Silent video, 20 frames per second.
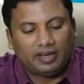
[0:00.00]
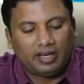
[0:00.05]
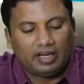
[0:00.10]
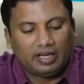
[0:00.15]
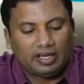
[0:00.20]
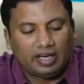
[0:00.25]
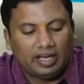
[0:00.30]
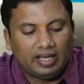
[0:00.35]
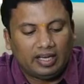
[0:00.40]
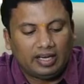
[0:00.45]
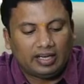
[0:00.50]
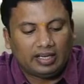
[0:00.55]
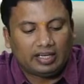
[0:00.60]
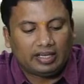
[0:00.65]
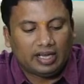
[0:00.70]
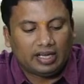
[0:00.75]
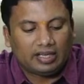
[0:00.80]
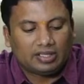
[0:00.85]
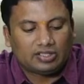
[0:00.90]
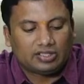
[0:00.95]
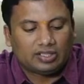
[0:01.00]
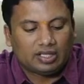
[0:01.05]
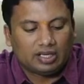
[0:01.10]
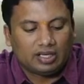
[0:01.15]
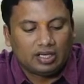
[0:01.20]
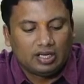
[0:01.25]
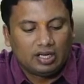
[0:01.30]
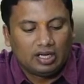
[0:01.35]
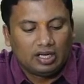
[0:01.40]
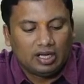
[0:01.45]
Direct answer,
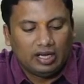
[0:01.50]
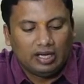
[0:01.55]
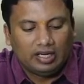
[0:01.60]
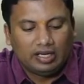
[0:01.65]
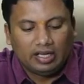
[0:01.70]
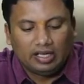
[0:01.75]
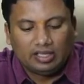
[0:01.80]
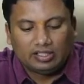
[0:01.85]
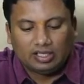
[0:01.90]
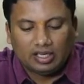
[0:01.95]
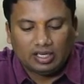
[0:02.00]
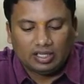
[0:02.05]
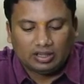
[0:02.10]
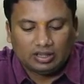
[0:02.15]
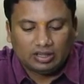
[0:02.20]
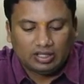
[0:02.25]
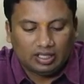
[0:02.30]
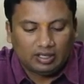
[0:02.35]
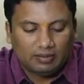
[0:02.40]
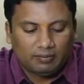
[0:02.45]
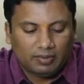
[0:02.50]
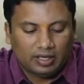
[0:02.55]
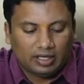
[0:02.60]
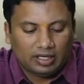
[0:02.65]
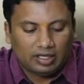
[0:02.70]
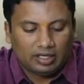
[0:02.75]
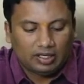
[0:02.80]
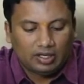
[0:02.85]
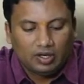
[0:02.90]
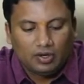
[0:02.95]
it is nothing but
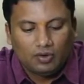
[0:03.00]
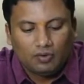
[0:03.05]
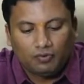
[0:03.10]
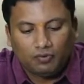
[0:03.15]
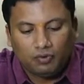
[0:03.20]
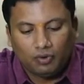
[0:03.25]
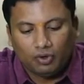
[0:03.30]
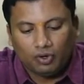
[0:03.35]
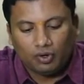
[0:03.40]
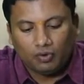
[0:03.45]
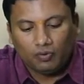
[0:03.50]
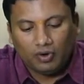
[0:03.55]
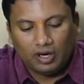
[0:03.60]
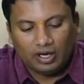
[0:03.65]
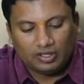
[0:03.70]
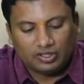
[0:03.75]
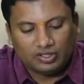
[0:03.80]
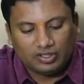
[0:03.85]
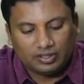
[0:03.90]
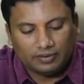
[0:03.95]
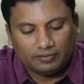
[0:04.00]
4 ones